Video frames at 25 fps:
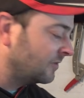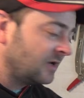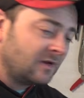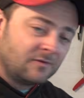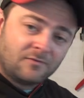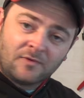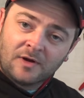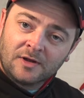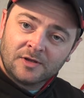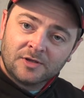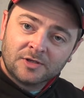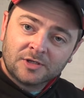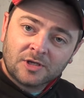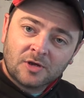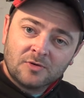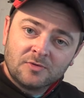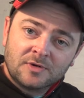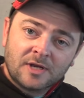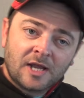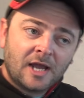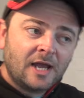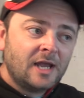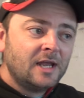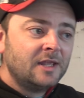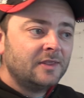it runs
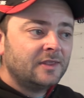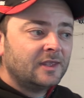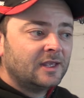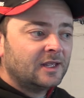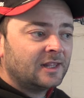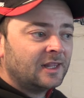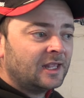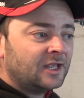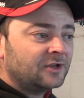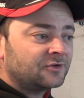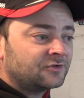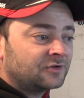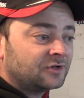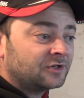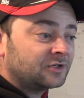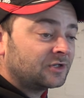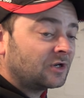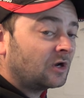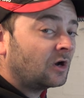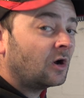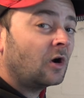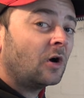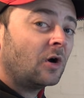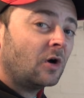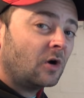okay, the electrics
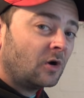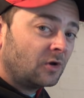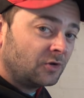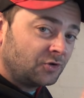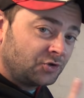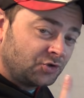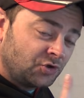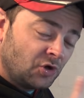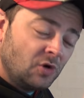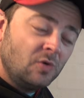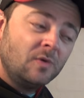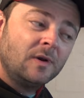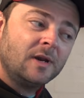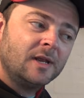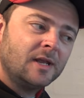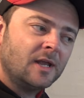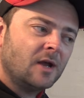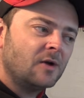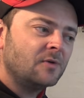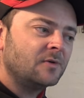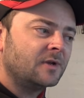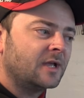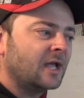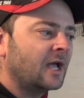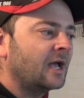are truly
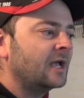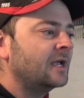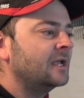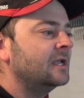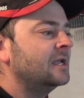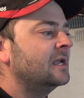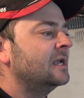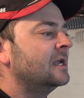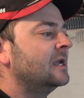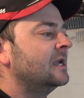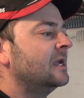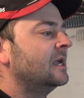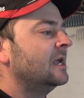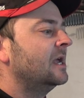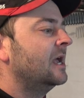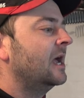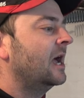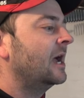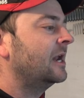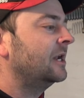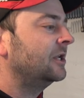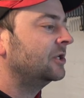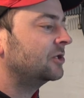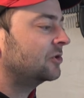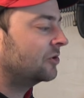okay,
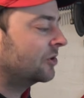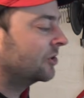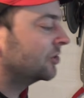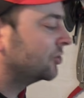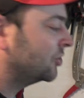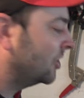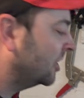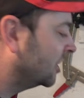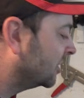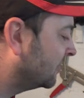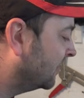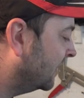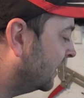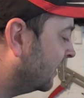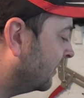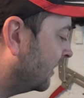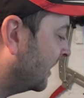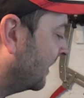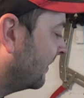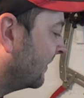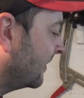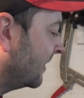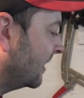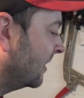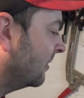and it's got a transmitter
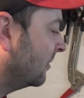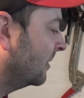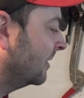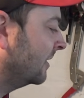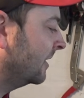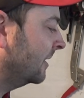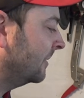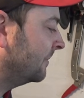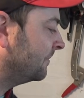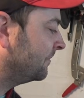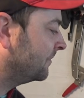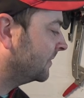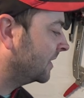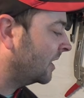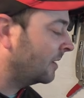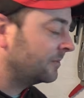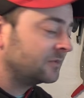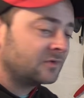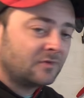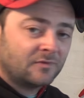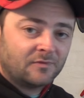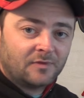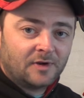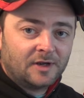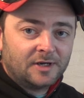and everything with it,
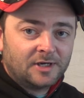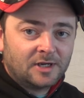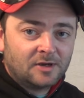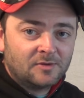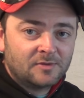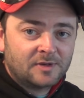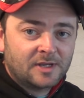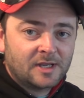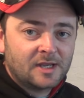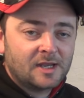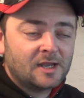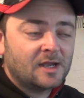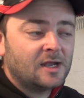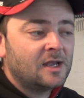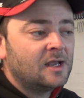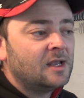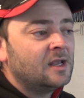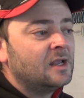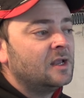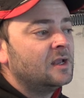comes with radio gear.